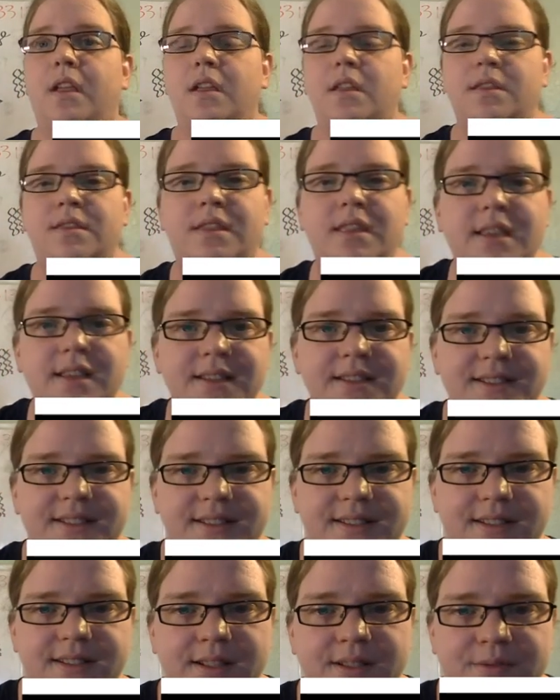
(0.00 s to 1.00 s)

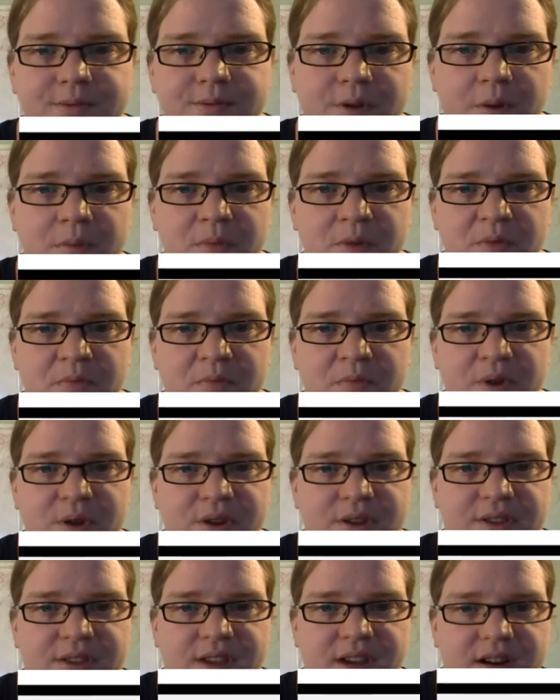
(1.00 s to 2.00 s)
this is from your
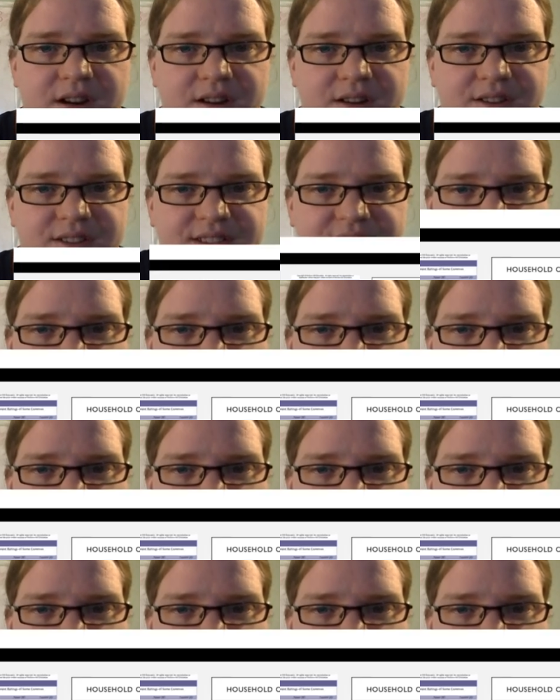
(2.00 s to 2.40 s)
book. There's